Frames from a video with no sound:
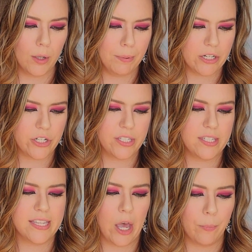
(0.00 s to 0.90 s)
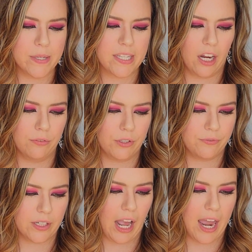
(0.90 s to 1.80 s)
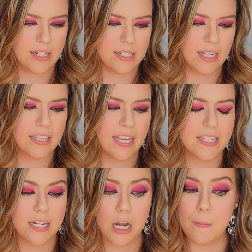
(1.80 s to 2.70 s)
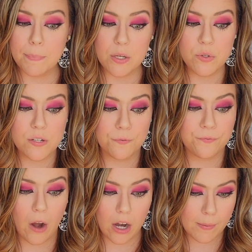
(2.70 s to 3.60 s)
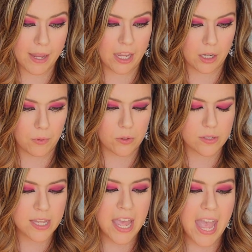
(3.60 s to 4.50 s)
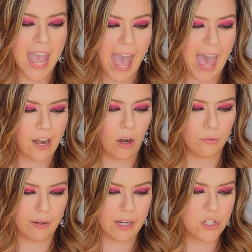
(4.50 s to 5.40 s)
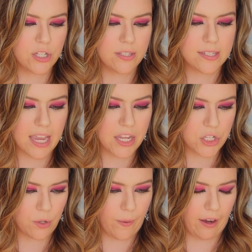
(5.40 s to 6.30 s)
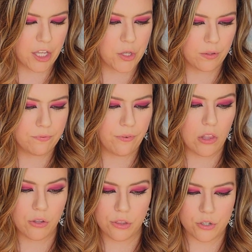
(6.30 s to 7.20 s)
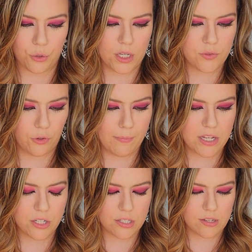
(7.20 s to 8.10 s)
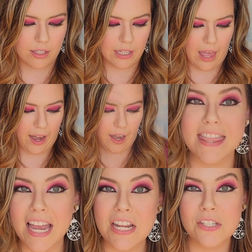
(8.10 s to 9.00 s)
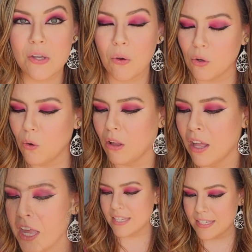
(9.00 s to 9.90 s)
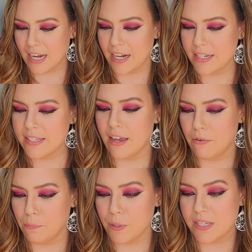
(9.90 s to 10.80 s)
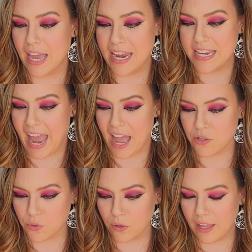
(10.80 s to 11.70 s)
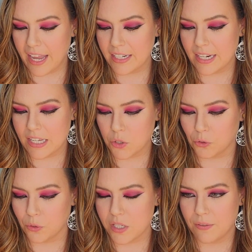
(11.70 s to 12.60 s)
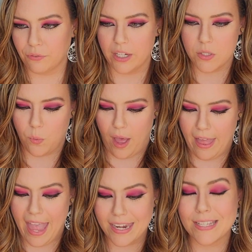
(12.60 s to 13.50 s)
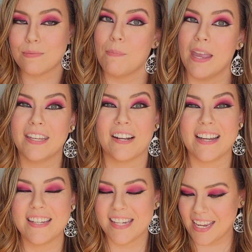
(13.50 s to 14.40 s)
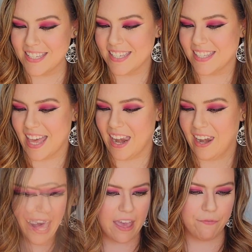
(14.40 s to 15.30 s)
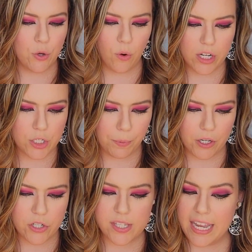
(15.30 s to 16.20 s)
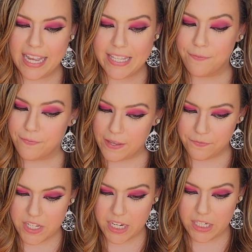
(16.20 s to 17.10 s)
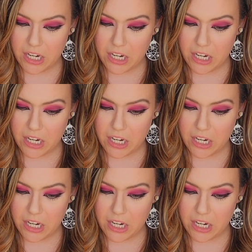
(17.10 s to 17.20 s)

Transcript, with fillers: purchases help us care for forgotten, neglected, and abused farm animals at our ranch and sanctuary. You can follow their transformations online. That is so cool. This is 97% natural, and it is cruelty-free as well, and it's made here in Texas then. If you wanted to purchase it, it's $15.